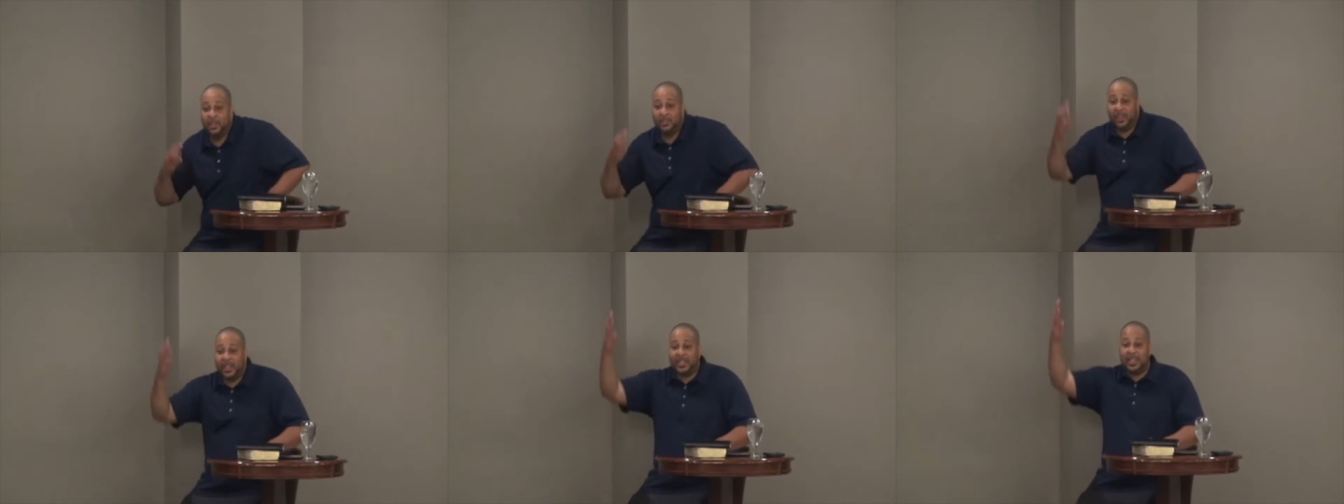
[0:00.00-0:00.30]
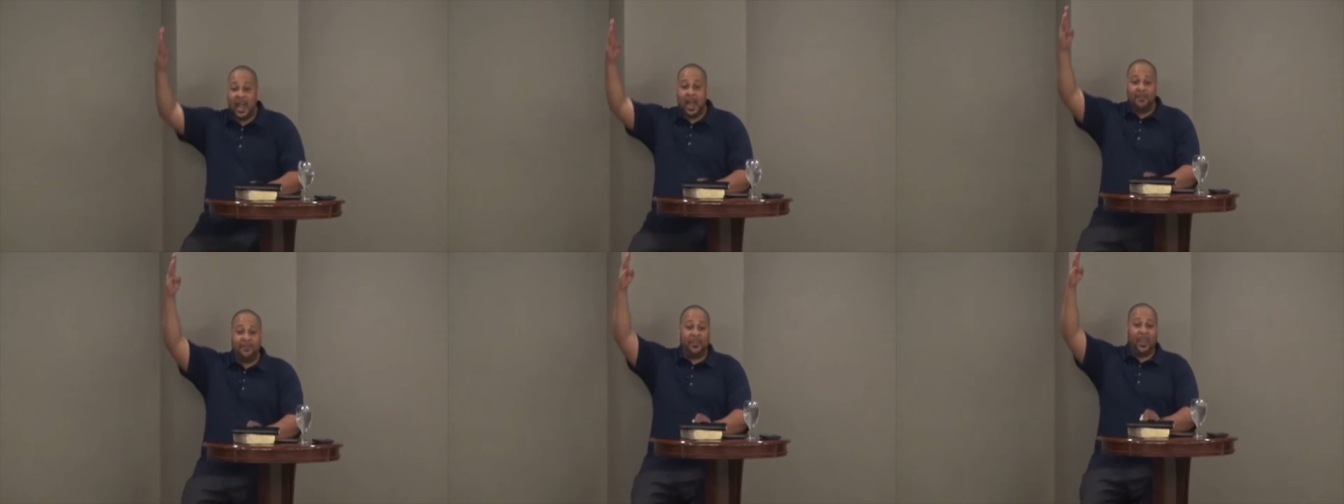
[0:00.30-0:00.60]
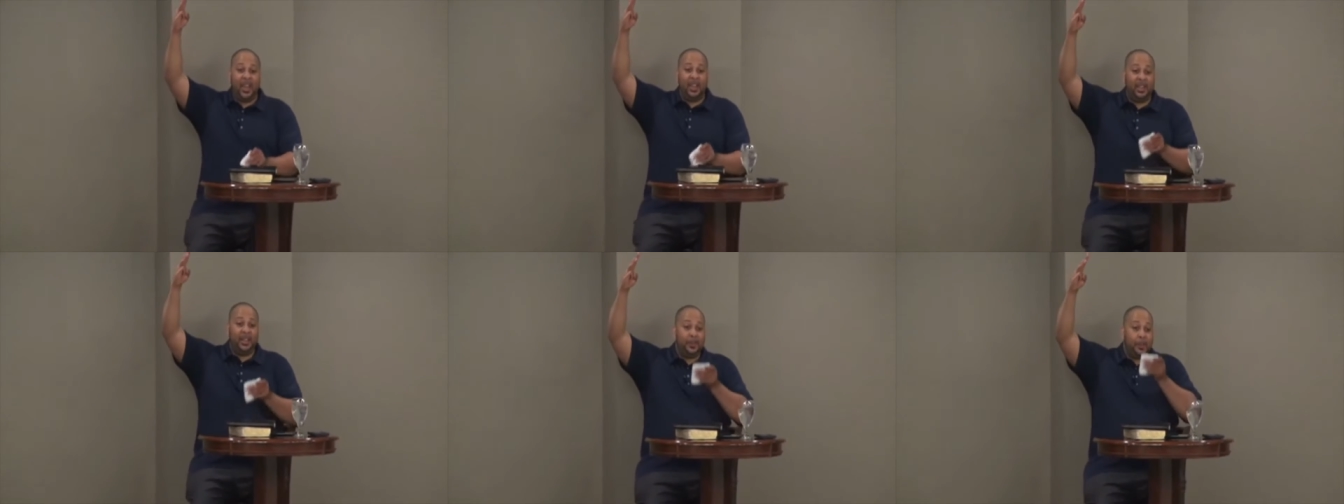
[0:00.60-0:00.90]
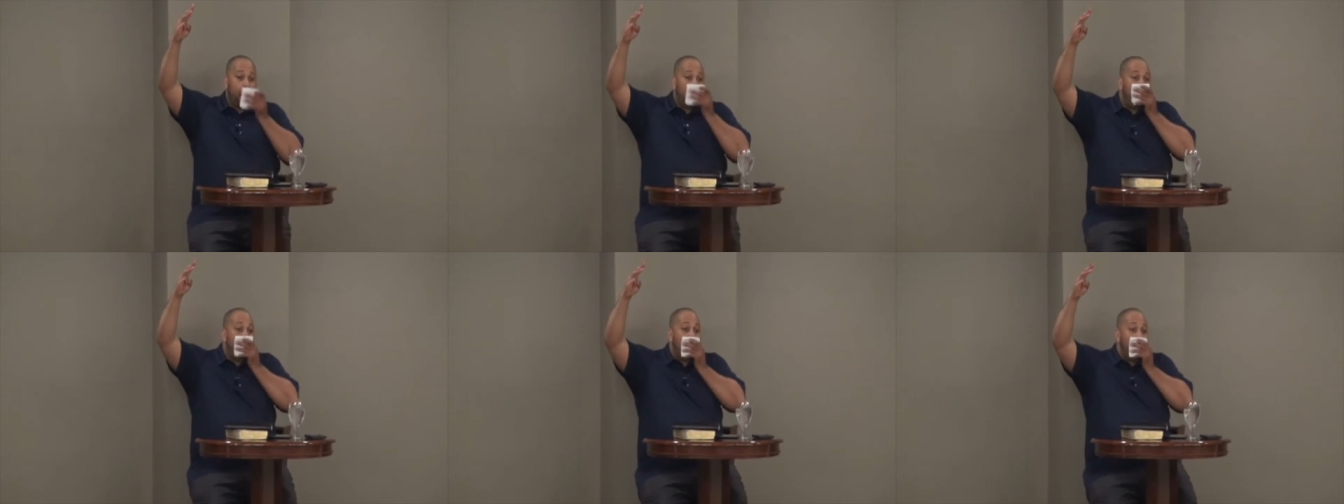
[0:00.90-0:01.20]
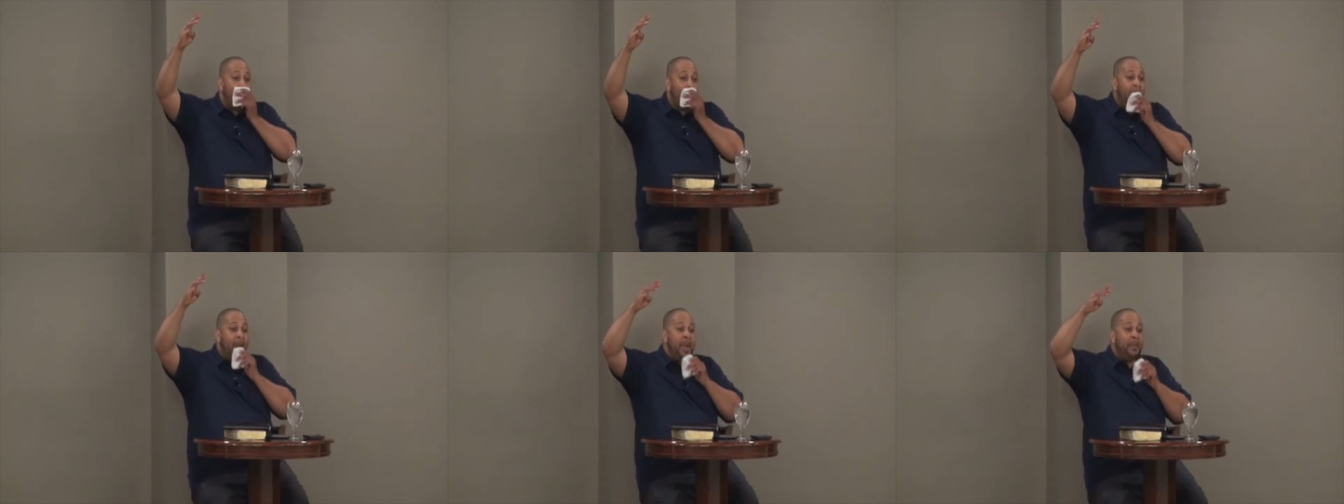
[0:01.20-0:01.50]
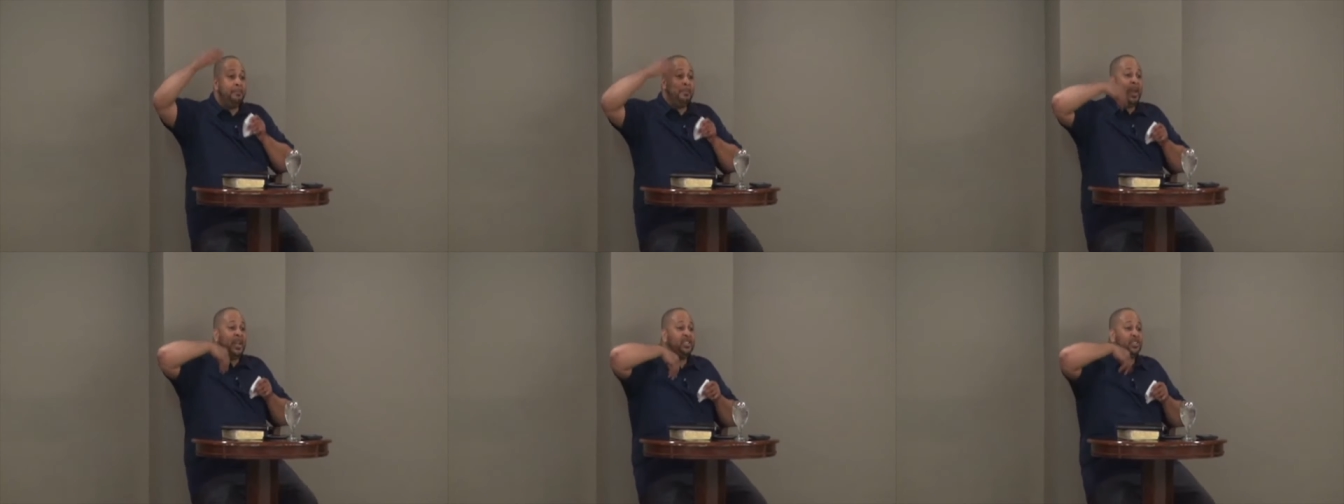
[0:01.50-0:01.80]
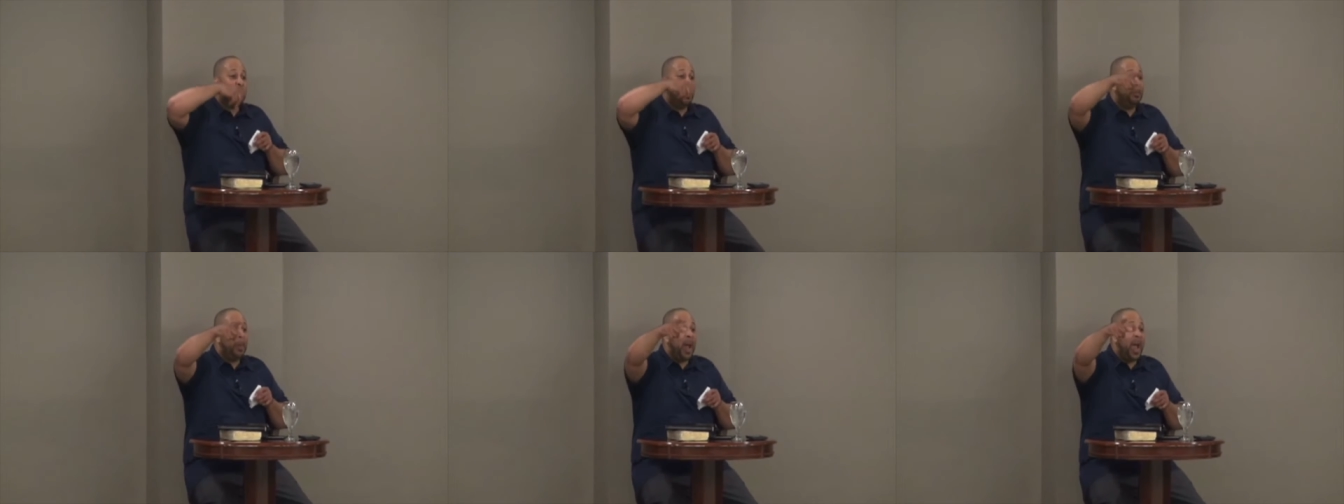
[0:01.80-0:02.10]
three time felon, right? Based
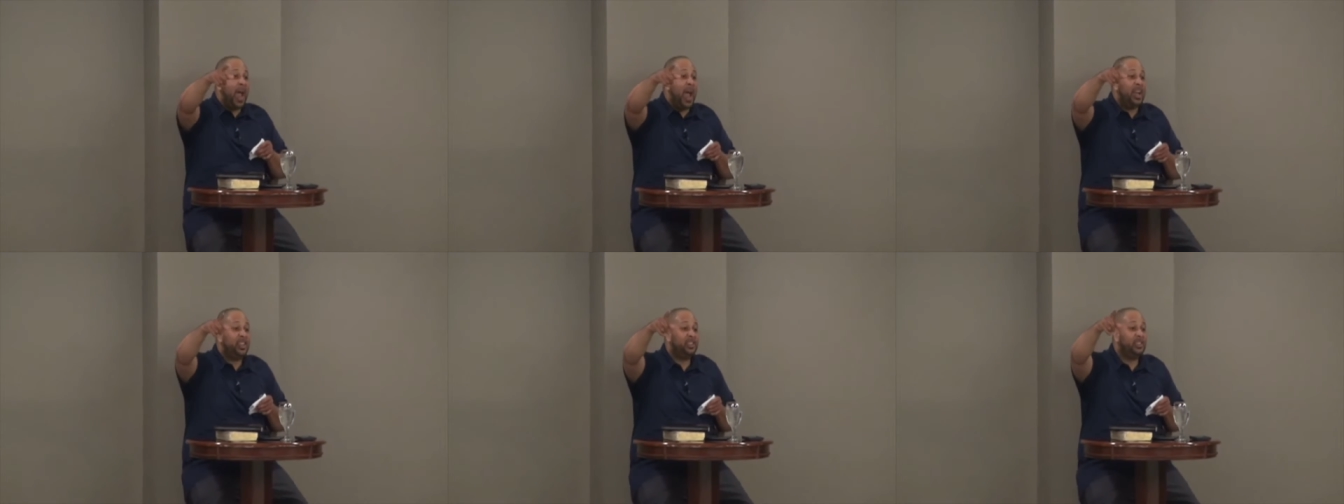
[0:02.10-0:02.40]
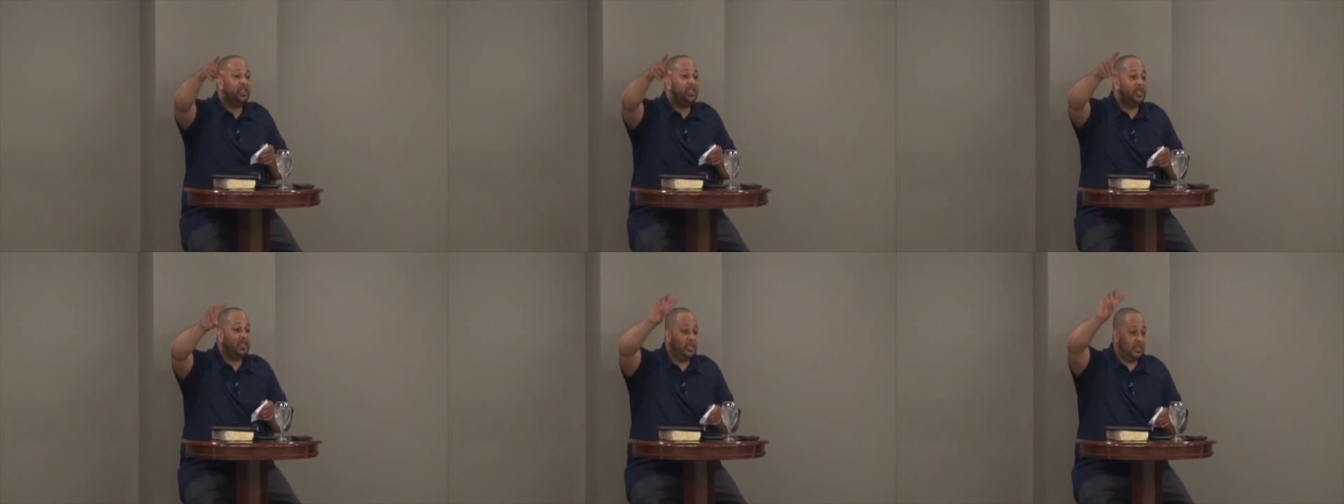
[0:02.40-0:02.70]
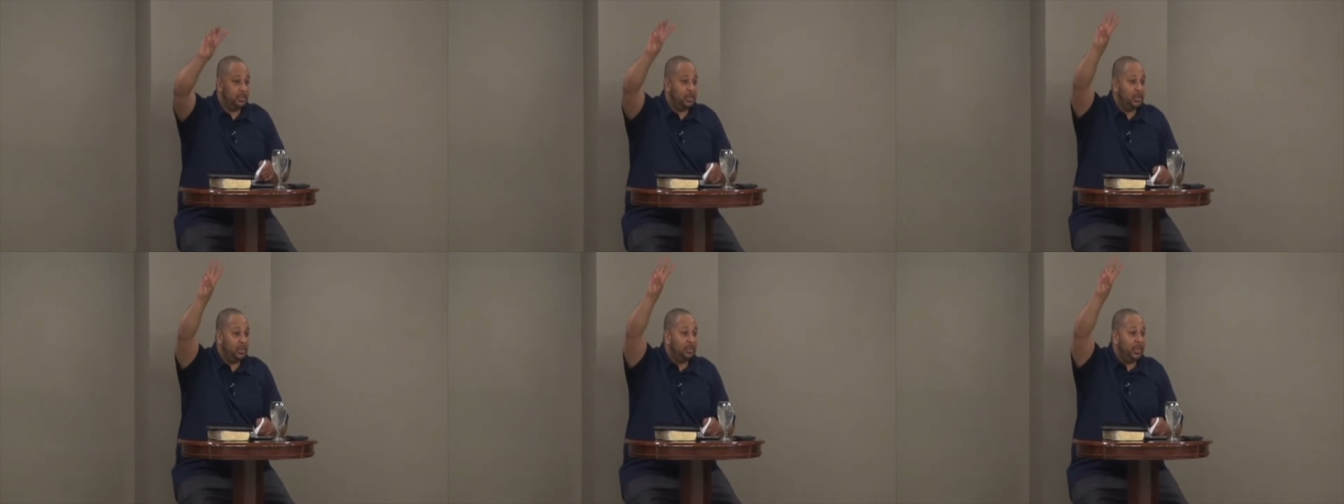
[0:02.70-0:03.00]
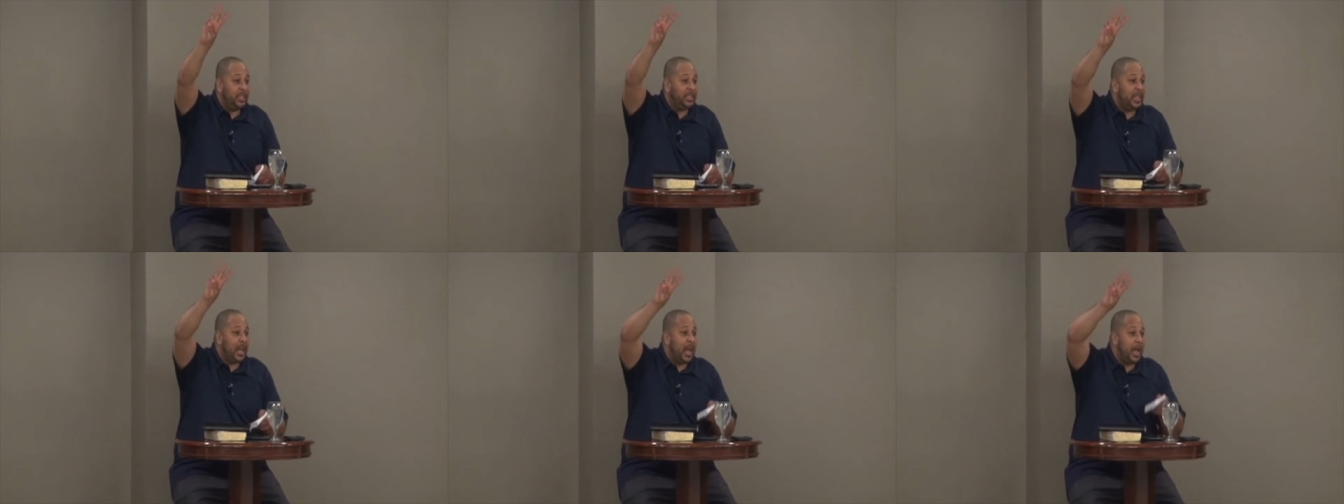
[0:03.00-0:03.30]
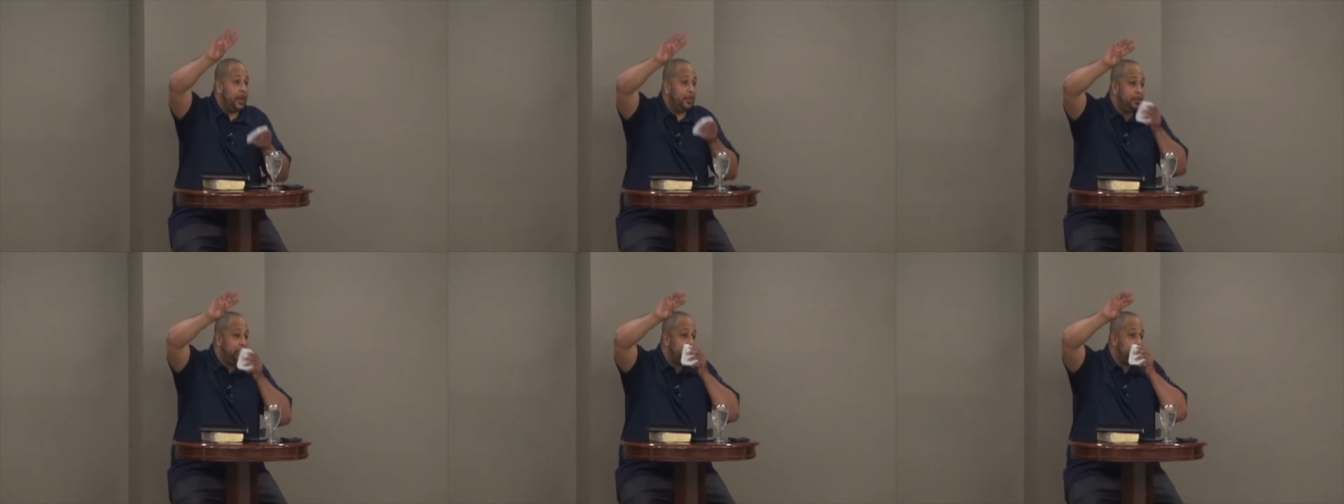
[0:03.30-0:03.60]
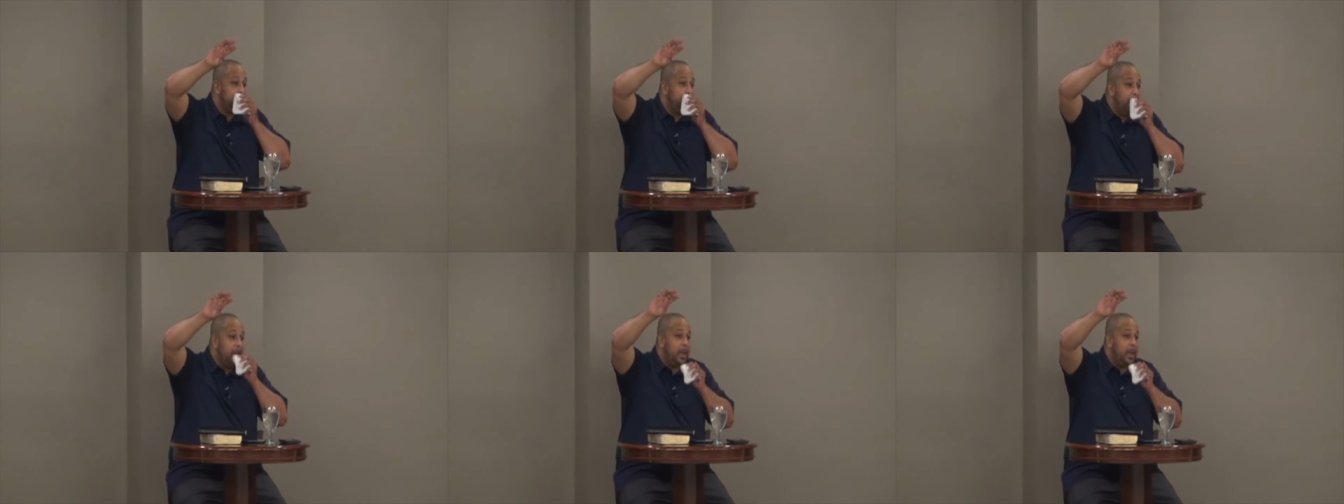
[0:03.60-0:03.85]
on my actions. Three times.